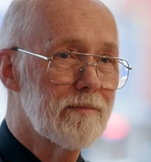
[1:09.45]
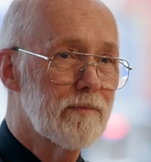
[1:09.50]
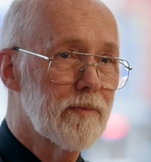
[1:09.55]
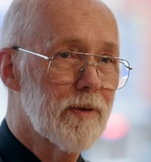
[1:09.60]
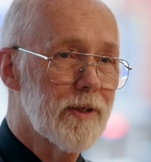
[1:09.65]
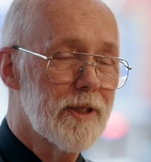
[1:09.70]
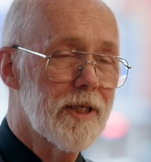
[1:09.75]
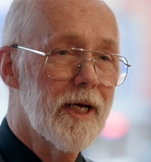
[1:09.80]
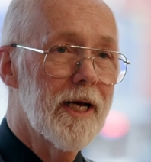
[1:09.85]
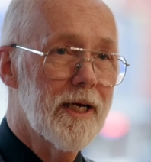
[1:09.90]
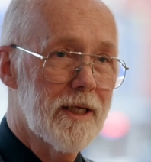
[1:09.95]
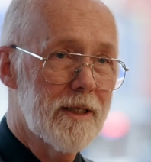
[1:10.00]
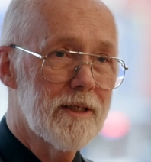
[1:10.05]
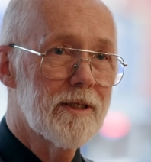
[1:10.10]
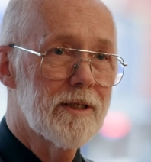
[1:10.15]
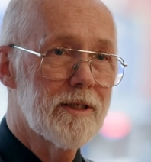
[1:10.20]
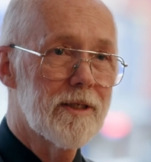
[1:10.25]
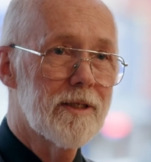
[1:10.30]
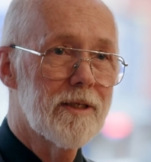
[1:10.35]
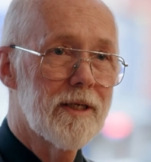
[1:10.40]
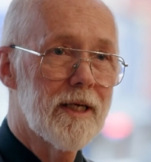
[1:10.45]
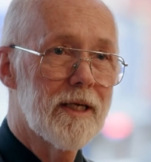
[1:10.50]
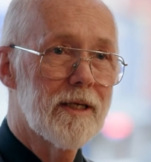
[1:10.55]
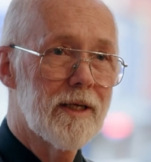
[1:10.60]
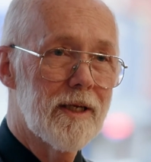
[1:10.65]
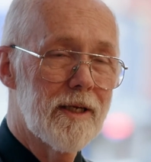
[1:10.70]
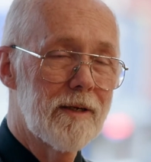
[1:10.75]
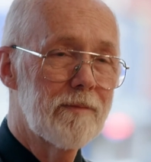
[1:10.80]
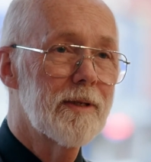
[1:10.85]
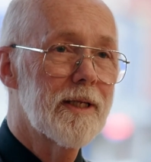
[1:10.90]
protect
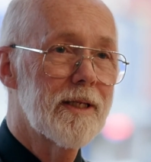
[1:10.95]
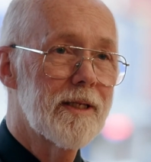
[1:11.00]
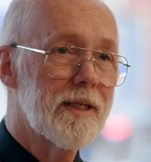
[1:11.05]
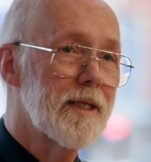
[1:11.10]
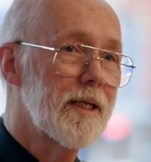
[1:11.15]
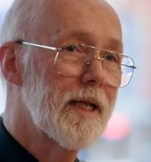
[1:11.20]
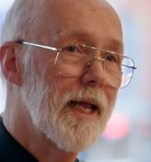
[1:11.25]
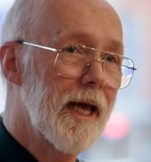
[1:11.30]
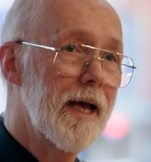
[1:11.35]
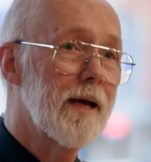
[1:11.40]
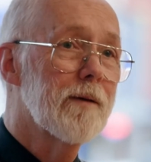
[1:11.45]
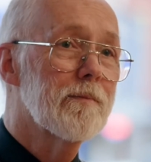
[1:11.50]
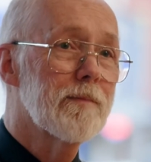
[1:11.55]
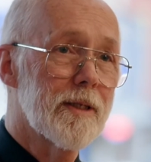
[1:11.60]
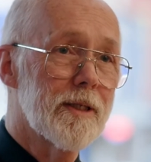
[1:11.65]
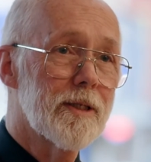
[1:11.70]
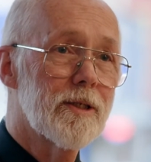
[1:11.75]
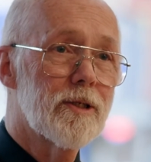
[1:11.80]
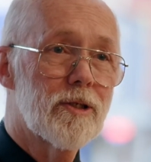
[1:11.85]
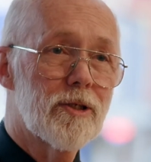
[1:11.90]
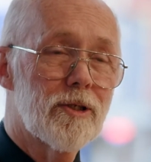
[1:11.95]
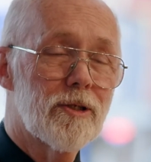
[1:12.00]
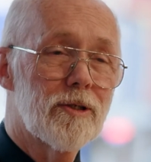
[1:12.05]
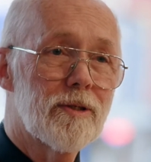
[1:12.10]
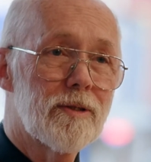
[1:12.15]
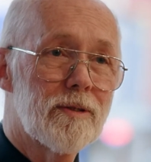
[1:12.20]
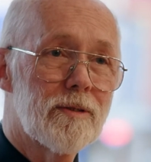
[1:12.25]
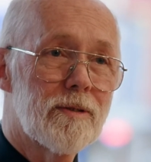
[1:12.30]
and limit the damage.